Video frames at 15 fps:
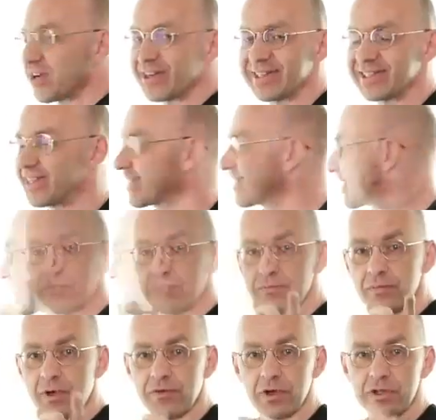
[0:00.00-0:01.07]
already got the 6.
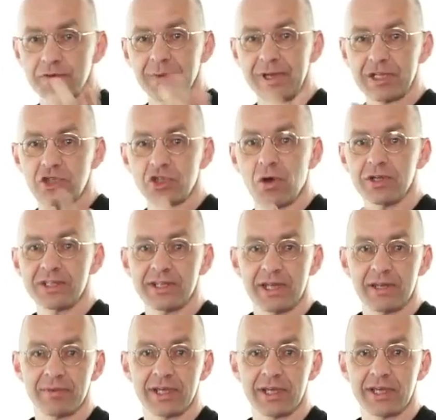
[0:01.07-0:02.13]
Of course, we made a choice there
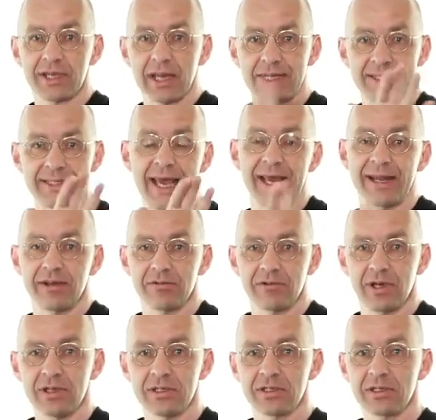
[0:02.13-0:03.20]
at the beginning, that 10,
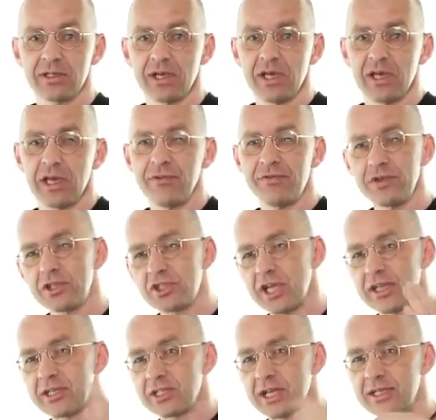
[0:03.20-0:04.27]
right? If you
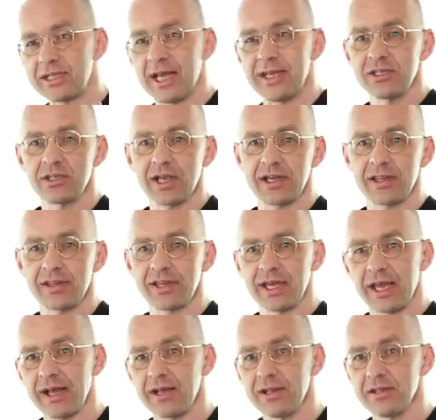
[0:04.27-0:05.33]
change that 10 to
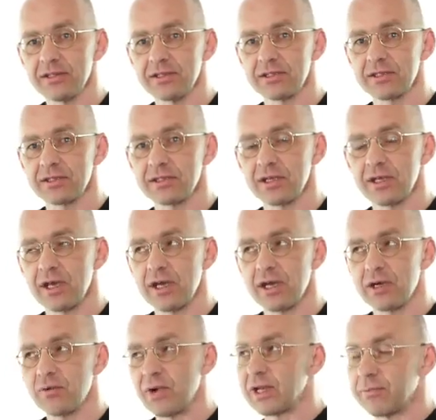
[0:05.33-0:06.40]
anything else,
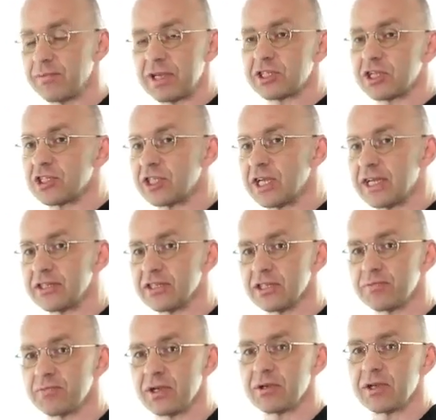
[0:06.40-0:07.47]
well, the picture
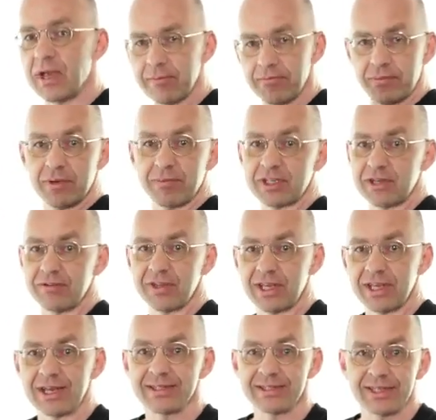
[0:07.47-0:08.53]
changes, but pretty much
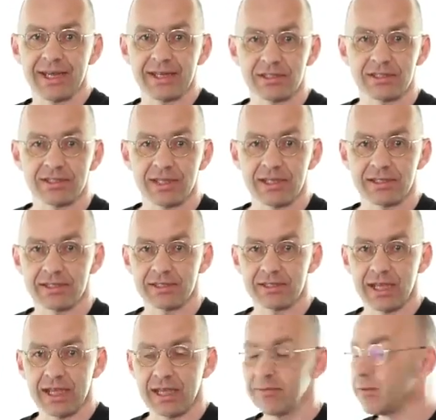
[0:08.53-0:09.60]
everything I said stays the
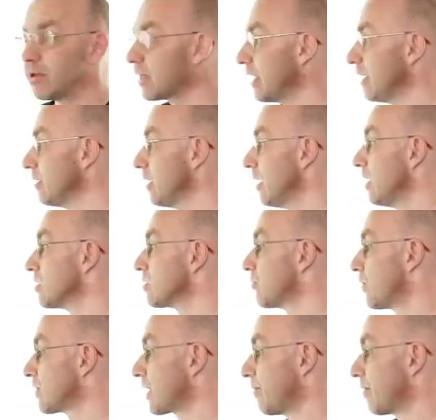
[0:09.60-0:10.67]
same, okay? So
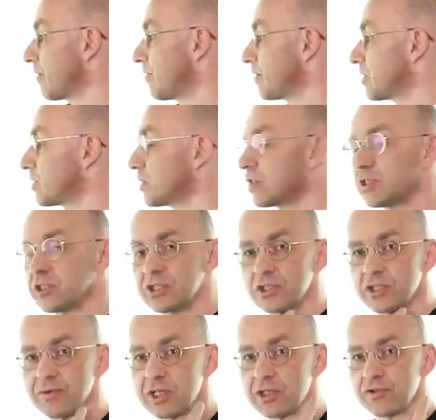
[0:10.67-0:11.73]
for example, if we
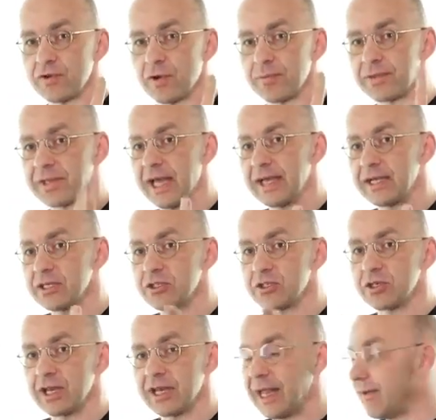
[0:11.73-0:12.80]
switch from 10
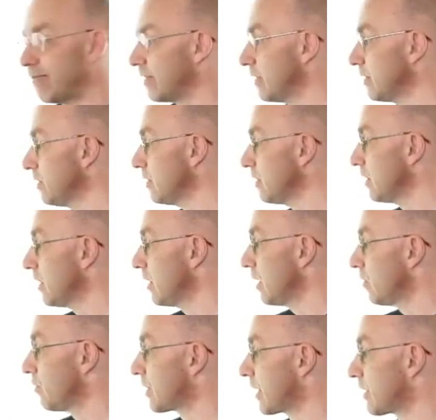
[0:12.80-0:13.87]
to 11,
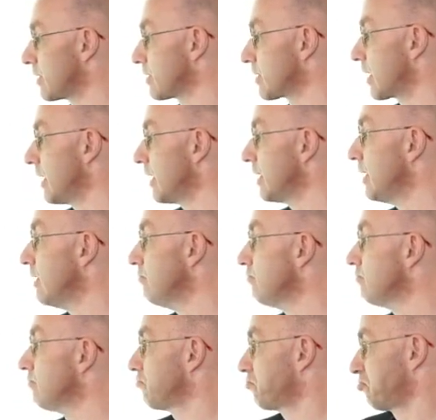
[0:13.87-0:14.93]
we get this guy here,